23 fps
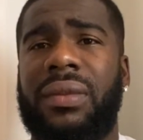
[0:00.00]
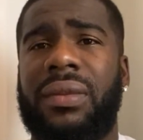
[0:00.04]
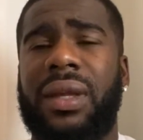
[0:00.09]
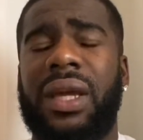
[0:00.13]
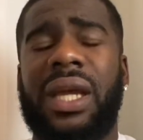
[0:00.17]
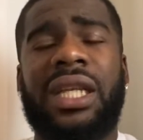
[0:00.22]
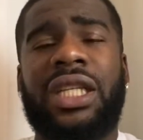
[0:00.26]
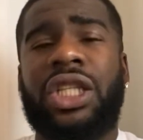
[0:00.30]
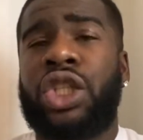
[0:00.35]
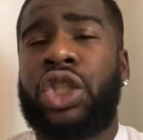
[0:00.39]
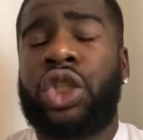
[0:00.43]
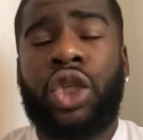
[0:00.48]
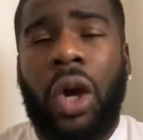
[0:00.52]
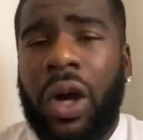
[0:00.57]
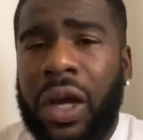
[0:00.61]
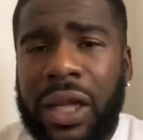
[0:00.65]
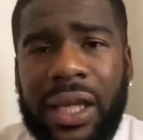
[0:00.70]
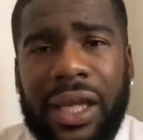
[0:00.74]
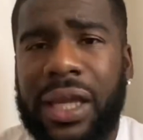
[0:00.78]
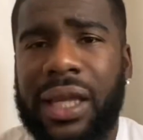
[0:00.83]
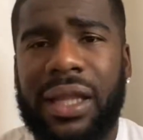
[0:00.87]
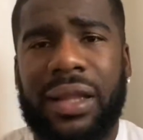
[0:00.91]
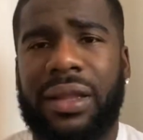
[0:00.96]
It's
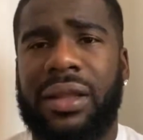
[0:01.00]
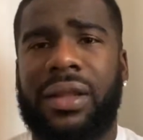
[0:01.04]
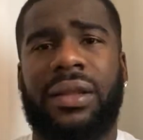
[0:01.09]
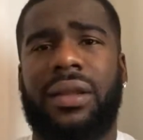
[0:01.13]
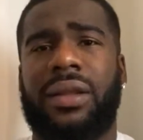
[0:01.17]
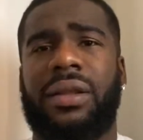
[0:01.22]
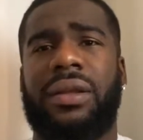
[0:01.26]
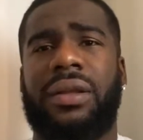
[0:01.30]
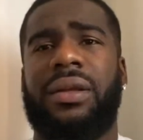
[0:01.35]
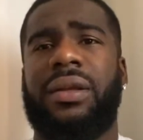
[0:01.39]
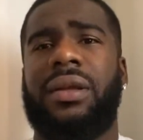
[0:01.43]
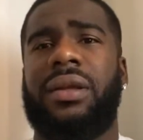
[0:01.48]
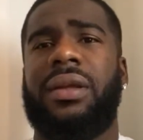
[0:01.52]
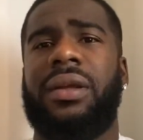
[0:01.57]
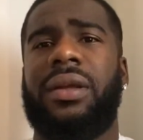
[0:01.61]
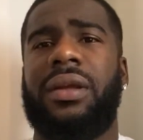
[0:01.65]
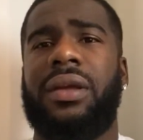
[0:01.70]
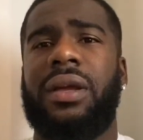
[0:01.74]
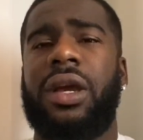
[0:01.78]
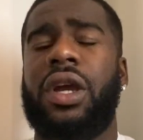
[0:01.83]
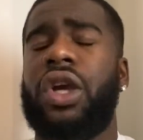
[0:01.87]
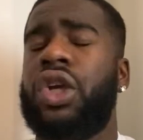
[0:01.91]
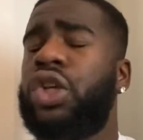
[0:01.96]
shocking.
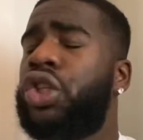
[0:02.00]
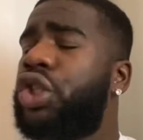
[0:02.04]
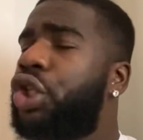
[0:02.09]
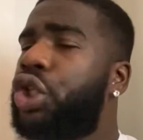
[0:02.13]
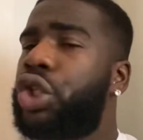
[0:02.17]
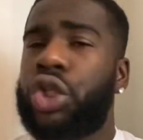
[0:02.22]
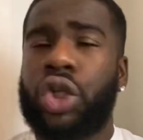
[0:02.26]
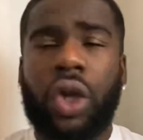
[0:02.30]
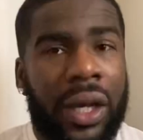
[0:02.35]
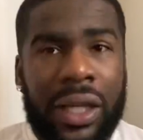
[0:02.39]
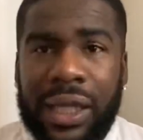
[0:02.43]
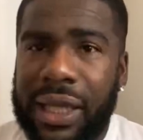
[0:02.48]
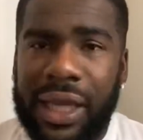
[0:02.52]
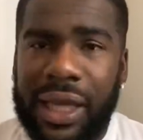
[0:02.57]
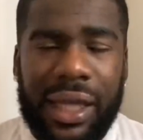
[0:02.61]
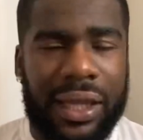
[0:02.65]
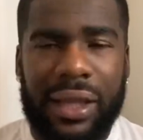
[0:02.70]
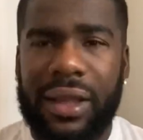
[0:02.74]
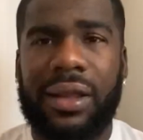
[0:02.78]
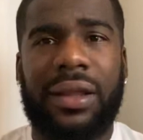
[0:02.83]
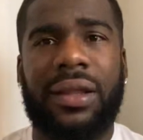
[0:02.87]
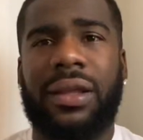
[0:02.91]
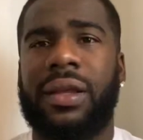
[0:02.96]

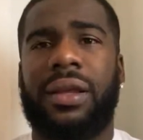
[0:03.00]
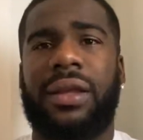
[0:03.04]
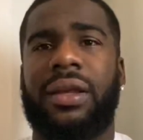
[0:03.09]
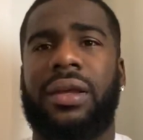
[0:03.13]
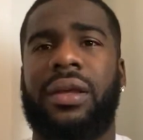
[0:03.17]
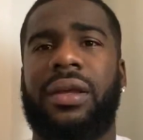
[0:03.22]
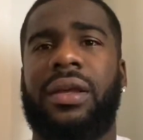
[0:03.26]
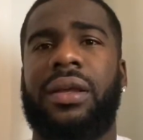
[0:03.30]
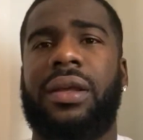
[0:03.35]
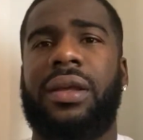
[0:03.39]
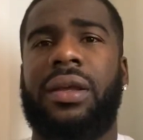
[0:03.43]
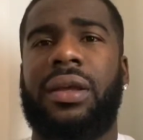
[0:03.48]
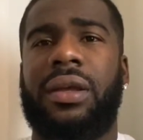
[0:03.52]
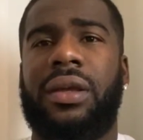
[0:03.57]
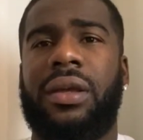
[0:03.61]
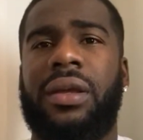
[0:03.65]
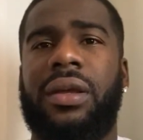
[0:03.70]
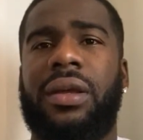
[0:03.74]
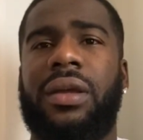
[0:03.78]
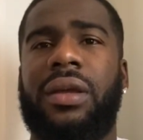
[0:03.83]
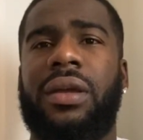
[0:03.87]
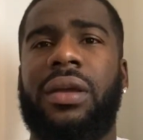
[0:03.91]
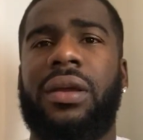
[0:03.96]
Shocking.
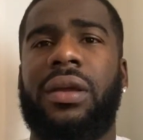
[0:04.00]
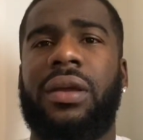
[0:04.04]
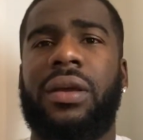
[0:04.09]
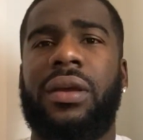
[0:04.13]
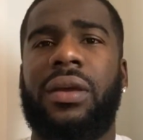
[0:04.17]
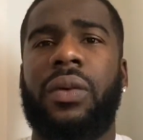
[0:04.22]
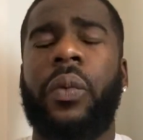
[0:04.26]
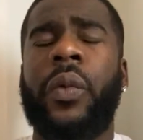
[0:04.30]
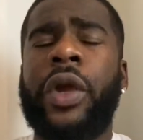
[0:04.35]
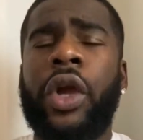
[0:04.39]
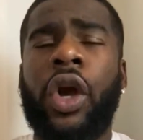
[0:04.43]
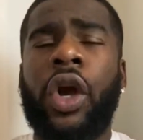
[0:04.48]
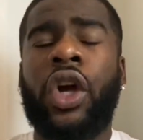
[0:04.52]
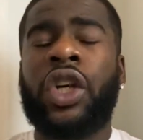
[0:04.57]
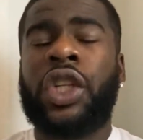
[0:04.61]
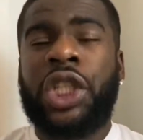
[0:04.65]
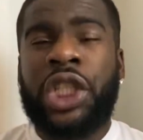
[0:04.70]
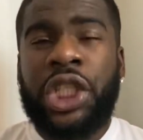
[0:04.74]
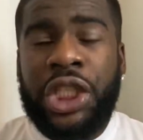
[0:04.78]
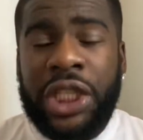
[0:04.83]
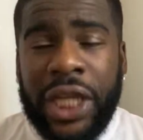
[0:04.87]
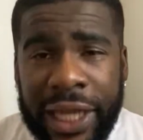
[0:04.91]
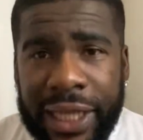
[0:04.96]
We are
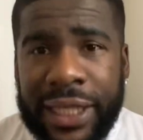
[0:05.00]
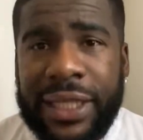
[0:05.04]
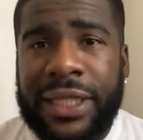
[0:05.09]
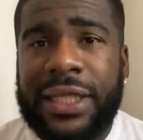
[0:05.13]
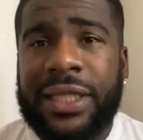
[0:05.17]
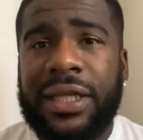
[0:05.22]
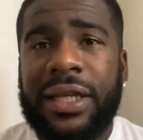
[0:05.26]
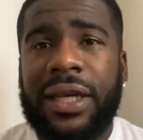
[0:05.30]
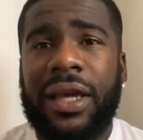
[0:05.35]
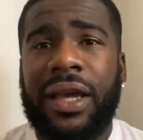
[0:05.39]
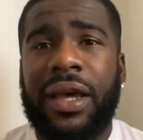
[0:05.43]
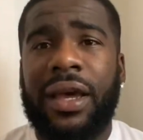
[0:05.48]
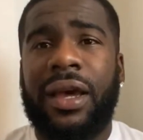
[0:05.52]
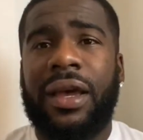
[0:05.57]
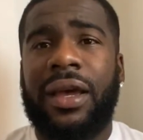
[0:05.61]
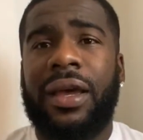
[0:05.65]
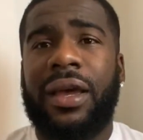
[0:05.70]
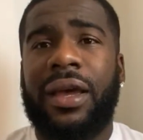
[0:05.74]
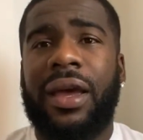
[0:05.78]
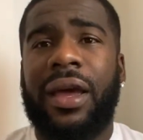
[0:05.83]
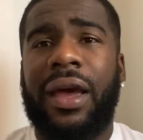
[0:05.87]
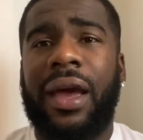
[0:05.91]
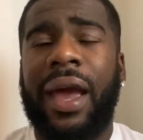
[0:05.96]
shit.
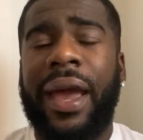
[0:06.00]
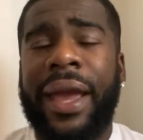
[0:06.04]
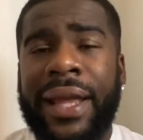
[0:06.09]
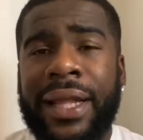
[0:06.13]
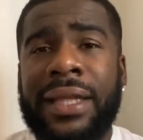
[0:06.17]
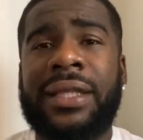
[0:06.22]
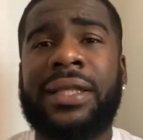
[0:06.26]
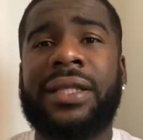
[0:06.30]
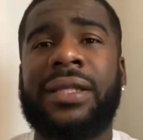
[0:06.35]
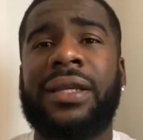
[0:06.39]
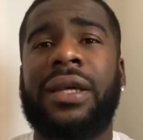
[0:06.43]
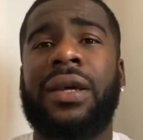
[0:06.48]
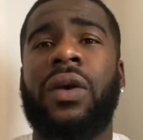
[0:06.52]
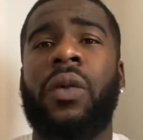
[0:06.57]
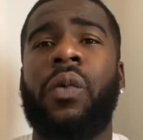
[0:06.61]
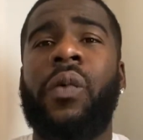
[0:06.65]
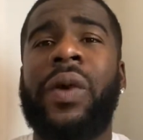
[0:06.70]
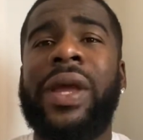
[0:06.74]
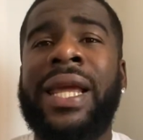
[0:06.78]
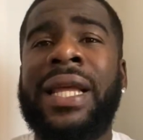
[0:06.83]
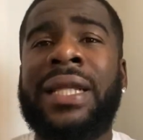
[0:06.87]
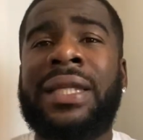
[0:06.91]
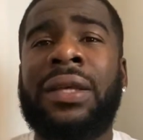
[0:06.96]
And
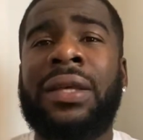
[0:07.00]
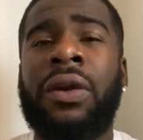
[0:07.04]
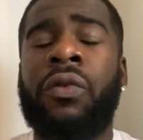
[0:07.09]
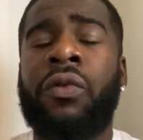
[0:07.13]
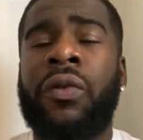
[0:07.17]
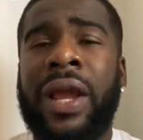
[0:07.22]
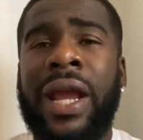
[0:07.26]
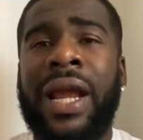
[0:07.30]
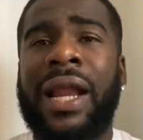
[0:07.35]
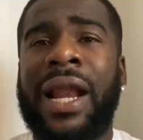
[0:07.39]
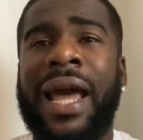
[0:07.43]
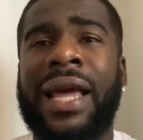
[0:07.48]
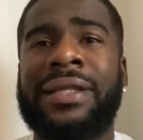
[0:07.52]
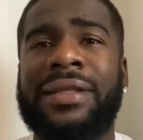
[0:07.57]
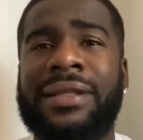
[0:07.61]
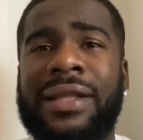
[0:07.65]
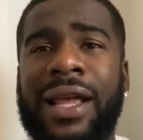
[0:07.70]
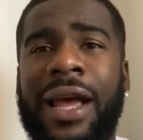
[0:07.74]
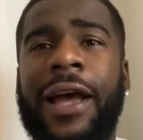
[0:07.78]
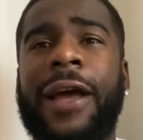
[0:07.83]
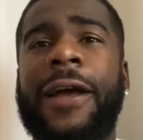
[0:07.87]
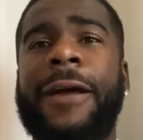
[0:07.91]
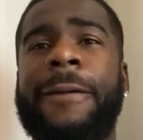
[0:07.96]
we need to realise
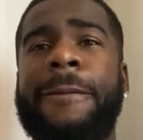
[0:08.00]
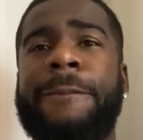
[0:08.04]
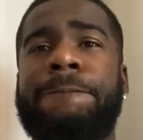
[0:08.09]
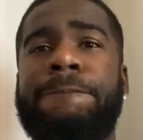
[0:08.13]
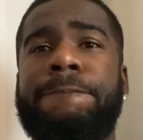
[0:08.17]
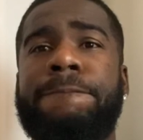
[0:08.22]
that